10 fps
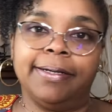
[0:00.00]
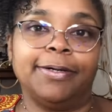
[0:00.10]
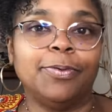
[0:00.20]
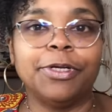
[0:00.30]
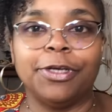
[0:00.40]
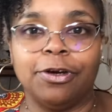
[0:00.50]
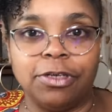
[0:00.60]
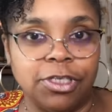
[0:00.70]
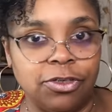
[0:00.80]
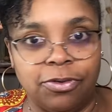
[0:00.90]
What are you gonna
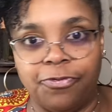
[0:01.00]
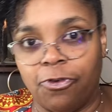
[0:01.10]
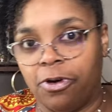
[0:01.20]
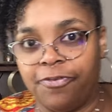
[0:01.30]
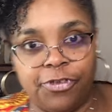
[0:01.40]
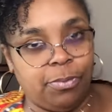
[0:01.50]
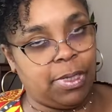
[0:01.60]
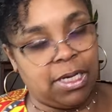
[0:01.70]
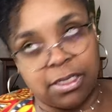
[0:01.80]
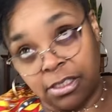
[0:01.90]
do for a few
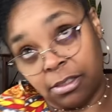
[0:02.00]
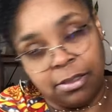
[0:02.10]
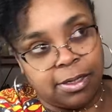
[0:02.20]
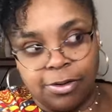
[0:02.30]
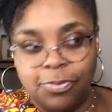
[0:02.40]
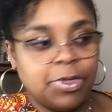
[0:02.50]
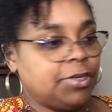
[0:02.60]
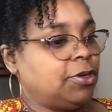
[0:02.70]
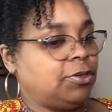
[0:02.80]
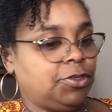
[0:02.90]
bucks? You know, what are you
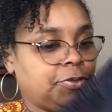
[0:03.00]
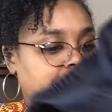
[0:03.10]
gonna do?